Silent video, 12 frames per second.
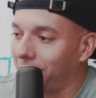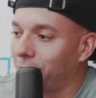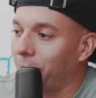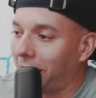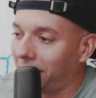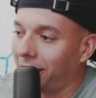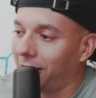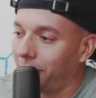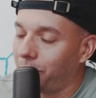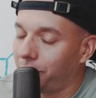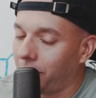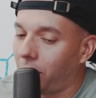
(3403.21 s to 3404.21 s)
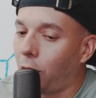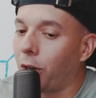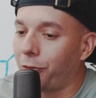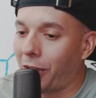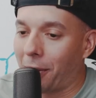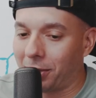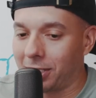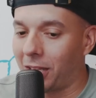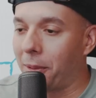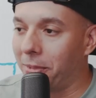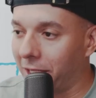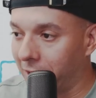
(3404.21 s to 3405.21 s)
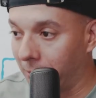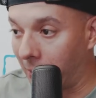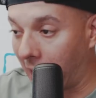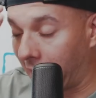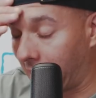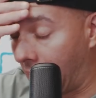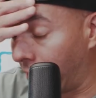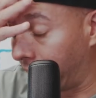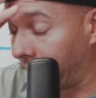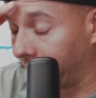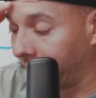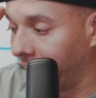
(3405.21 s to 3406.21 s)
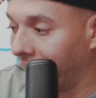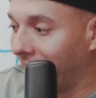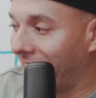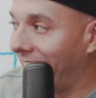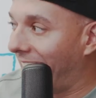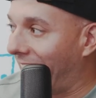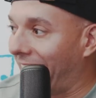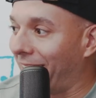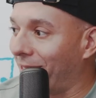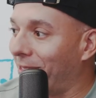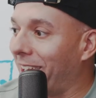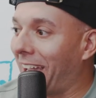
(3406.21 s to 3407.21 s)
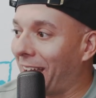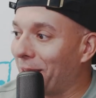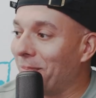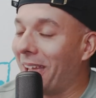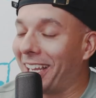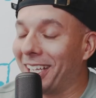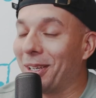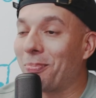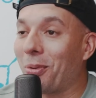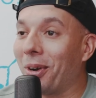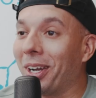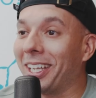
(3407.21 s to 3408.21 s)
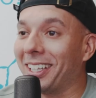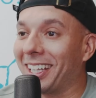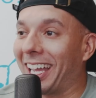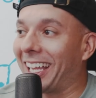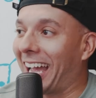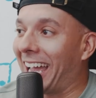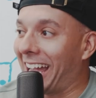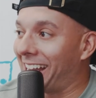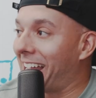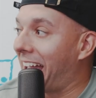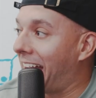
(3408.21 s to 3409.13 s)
It's mainly her family's a lot bigger than mine out here, and we had to make it a point. Like I had